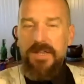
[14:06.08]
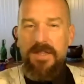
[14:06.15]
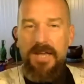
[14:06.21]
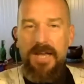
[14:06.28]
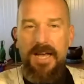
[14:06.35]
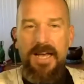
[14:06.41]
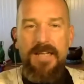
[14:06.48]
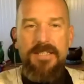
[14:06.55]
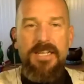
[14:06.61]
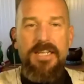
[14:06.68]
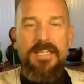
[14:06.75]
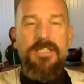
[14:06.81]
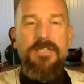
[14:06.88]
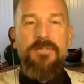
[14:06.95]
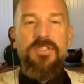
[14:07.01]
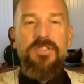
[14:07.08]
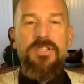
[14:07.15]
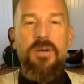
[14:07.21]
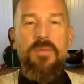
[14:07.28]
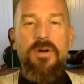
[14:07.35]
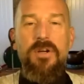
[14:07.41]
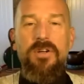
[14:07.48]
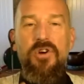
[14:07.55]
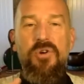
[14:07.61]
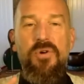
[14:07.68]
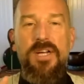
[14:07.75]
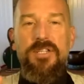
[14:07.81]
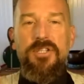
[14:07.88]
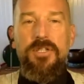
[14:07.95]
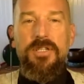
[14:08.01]
that is if someone
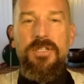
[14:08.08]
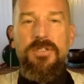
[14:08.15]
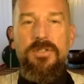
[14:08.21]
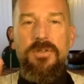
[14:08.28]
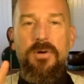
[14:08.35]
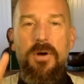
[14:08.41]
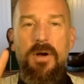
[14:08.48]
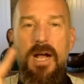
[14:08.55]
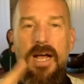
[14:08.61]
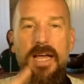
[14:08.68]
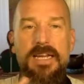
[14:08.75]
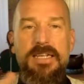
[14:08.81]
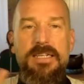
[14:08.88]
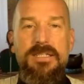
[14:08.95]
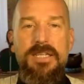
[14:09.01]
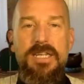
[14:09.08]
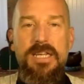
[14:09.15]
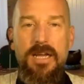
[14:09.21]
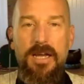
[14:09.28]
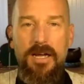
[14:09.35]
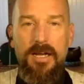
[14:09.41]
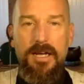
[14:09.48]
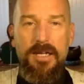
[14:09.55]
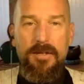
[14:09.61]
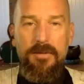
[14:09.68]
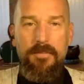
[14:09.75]
questions your idea,